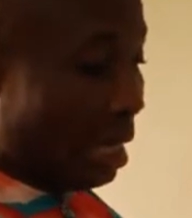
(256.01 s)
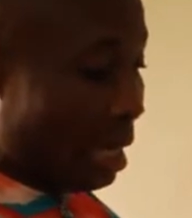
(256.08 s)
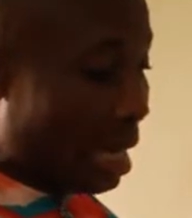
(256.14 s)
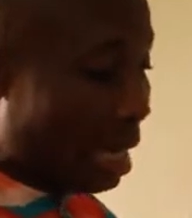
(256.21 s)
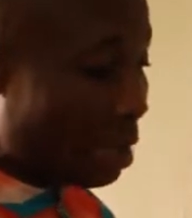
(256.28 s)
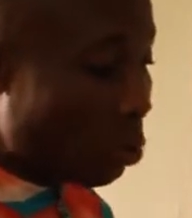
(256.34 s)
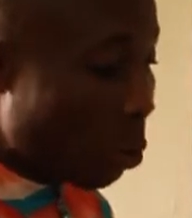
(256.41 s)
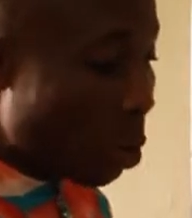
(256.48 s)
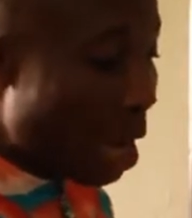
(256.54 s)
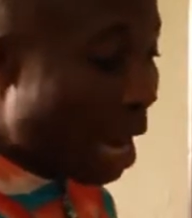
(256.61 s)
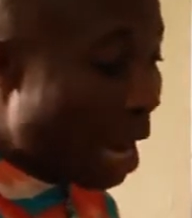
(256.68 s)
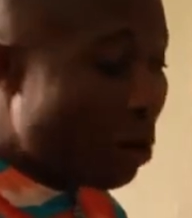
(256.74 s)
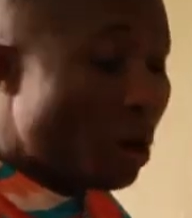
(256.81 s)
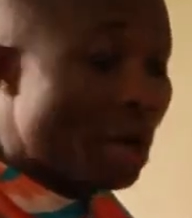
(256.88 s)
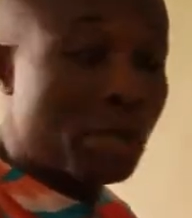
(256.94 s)
that we
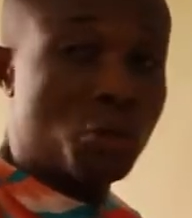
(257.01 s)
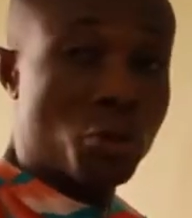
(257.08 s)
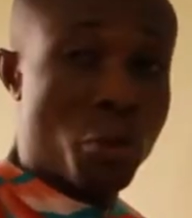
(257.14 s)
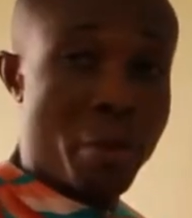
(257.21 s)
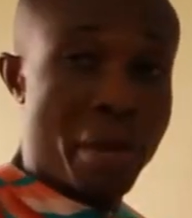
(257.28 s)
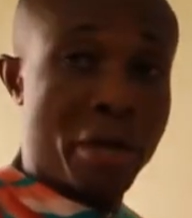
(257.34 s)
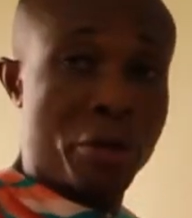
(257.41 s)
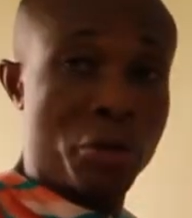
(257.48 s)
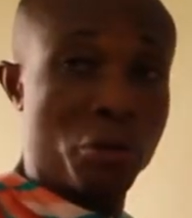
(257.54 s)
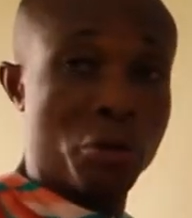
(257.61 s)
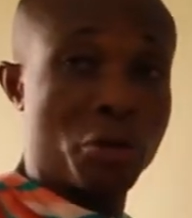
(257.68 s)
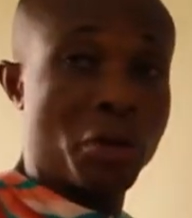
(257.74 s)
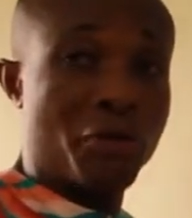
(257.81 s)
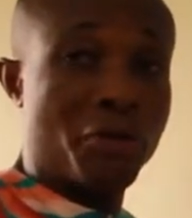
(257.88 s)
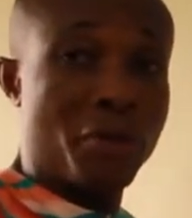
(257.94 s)
are going to make
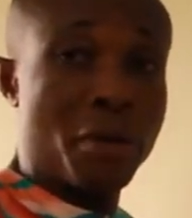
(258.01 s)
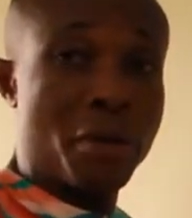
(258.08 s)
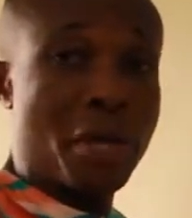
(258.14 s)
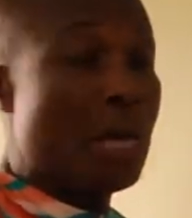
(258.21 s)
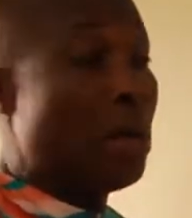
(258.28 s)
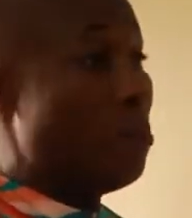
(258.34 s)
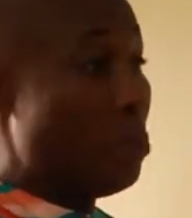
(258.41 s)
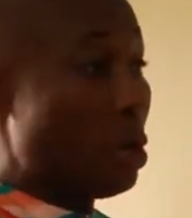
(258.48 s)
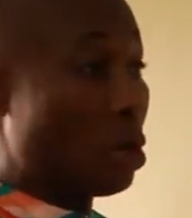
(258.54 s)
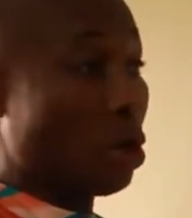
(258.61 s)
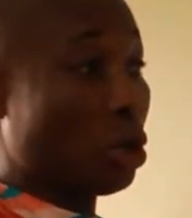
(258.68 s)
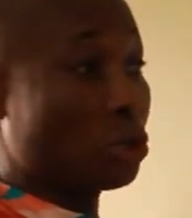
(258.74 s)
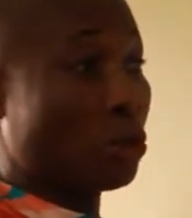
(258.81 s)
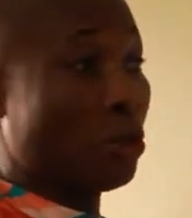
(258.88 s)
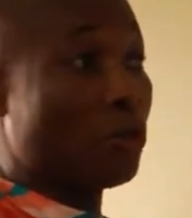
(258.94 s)
use of
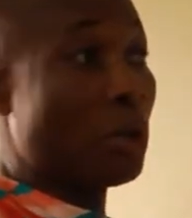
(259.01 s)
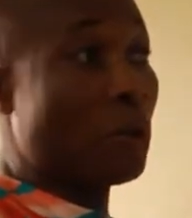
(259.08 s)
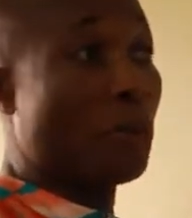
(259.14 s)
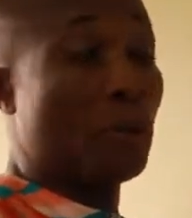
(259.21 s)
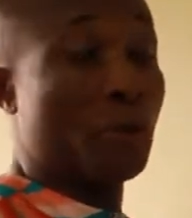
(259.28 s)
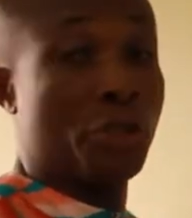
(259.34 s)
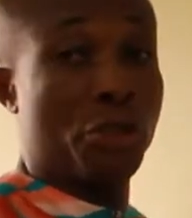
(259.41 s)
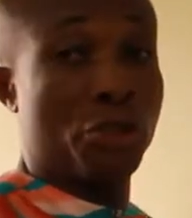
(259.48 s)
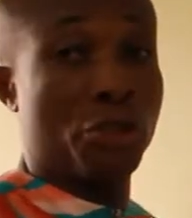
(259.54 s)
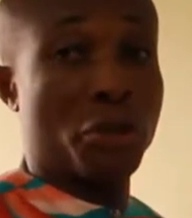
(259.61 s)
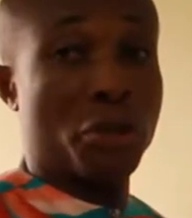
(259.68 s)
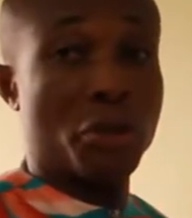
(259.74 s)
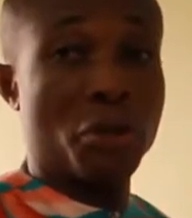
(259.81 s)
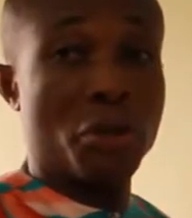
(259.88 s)
because of the position